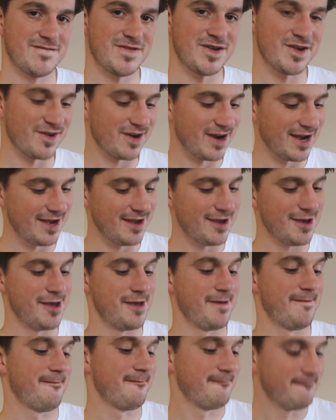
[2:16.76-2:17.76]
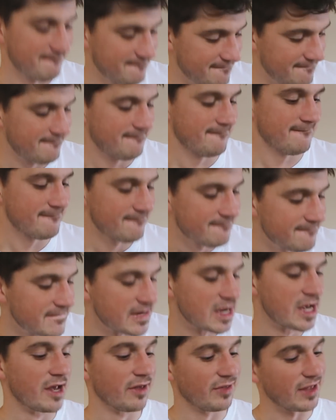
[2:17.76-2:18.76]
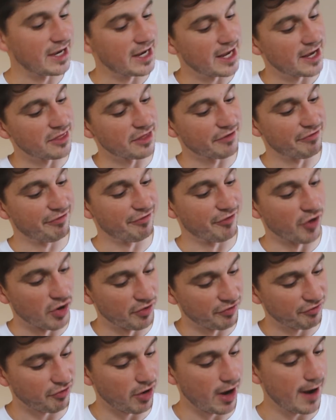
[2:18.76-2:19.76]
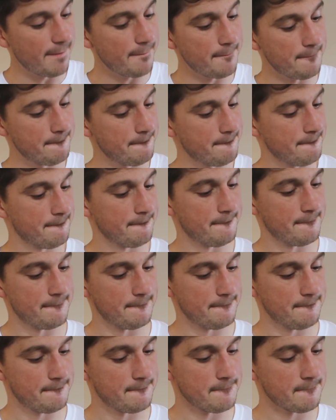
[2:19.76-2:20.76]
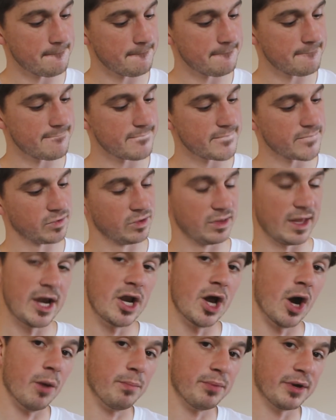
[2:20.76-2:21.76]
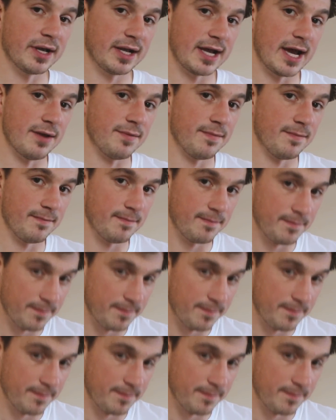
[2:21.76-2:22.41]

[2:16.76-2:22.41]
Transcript: Alright. Then you're hitting the 4th fret, then open again.